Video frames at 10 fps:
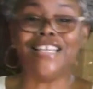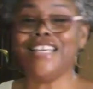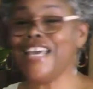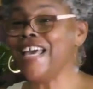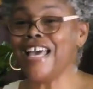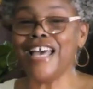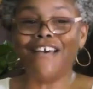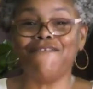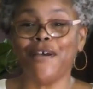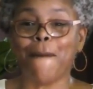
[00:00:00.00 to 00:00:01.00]

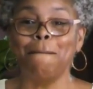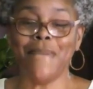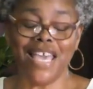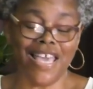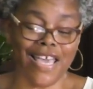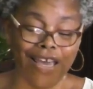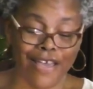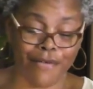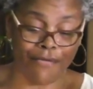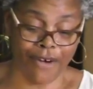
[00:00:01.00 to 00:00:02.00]
Give
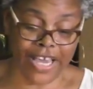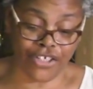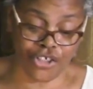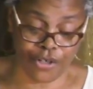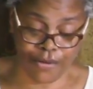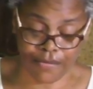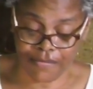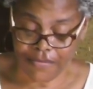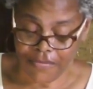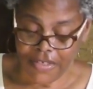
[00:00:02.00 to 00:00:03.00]
me Rachel.
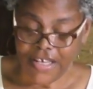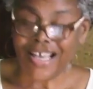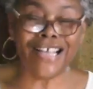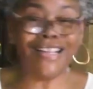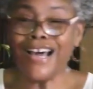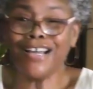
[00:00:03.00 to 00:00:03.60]
And the